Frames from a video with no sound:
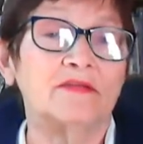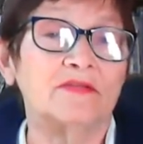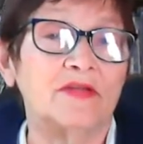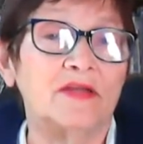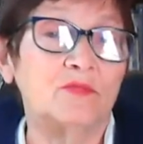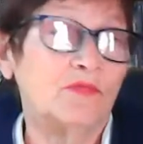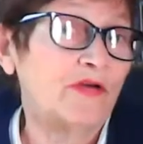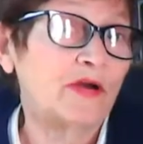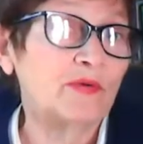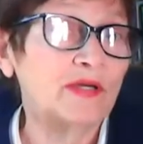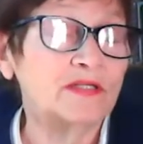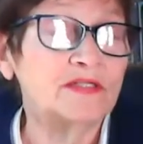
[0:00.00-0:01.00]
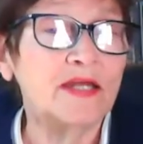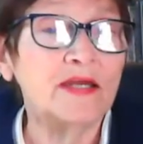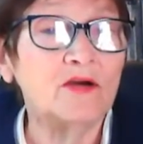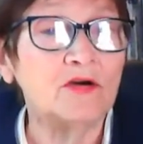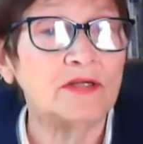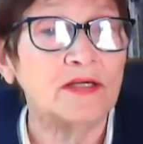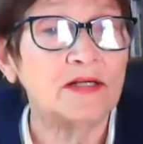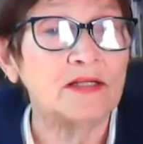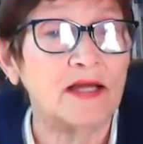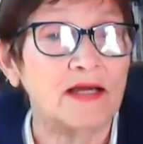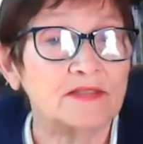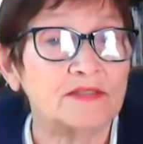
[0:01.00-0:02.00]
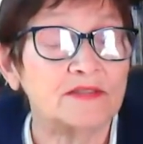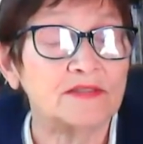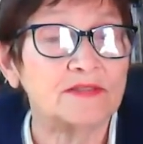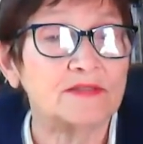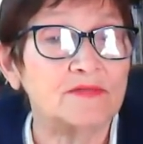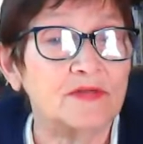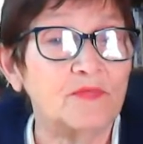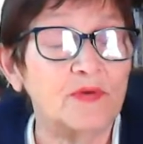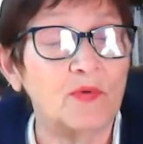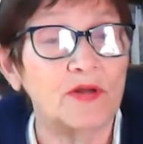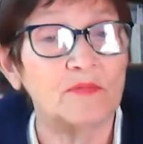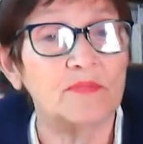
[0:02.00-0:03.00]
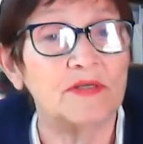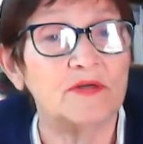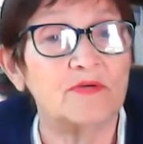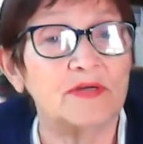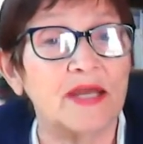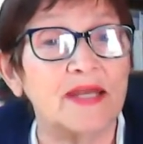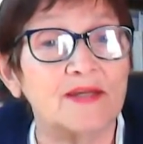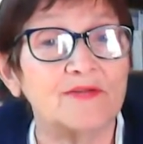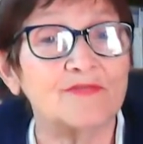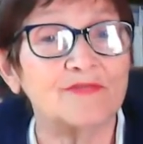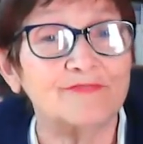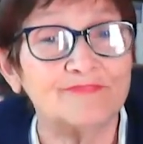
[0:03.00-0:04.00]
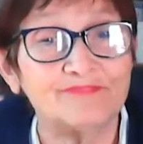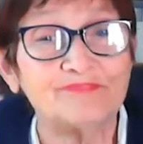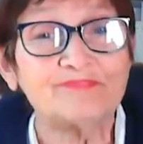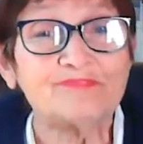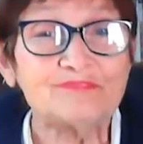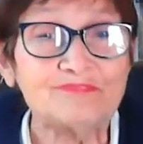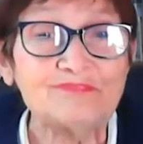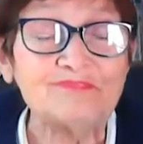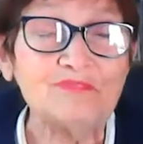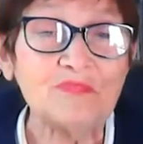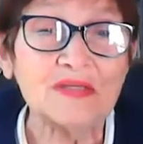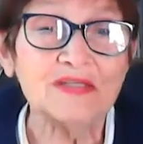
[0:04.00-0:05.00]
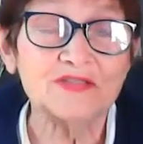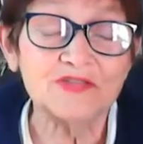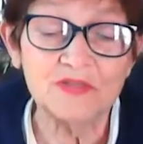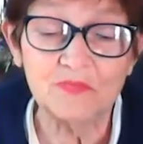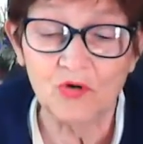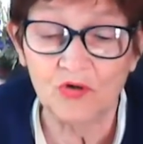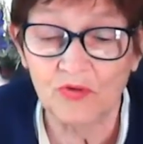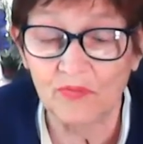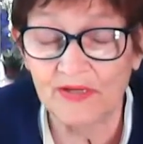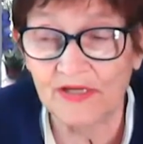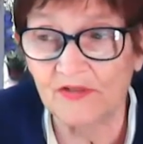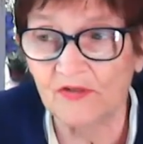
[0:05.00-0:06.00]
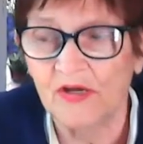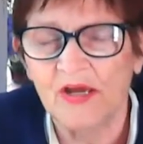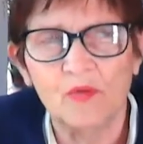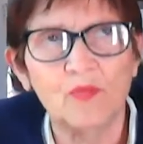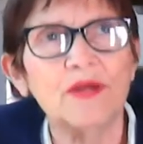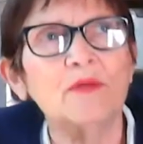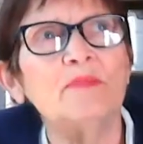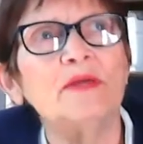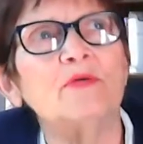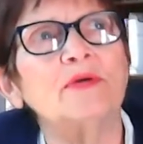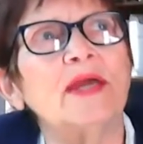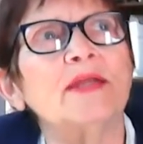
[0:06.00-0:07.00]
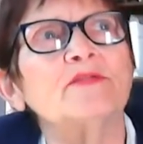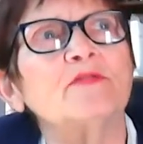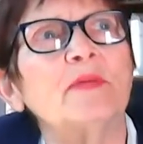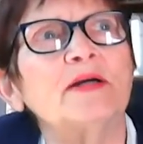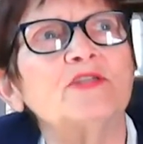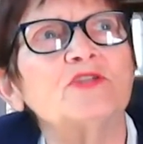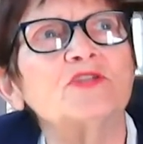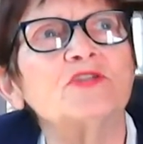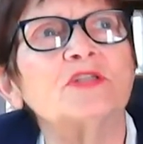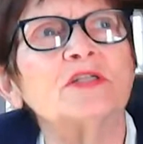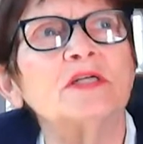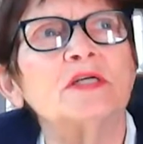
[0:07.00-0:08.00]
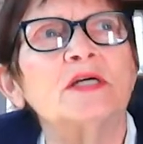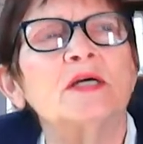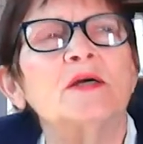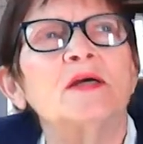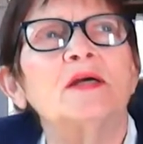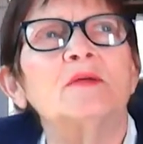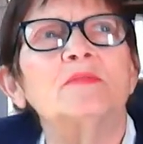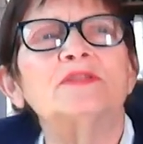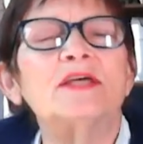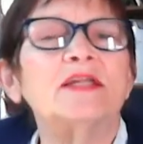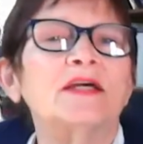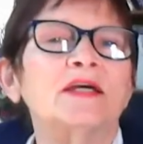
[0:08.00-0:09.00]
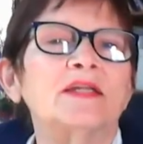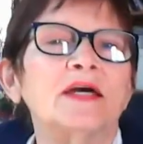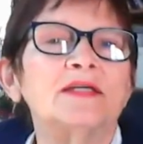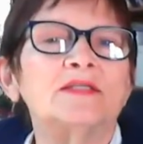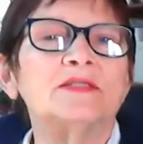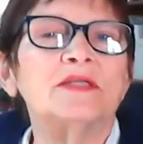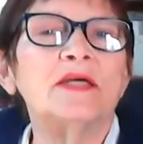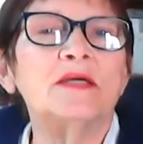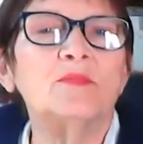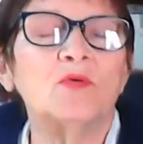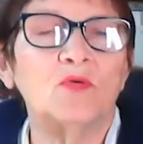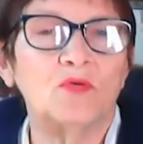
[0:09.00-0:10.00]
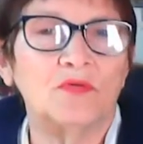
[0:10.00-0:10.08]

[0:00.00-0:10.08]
And in fact, we could take cooking classes if we want to be creative. See more what we can do. We can be creative by just setting a nice table.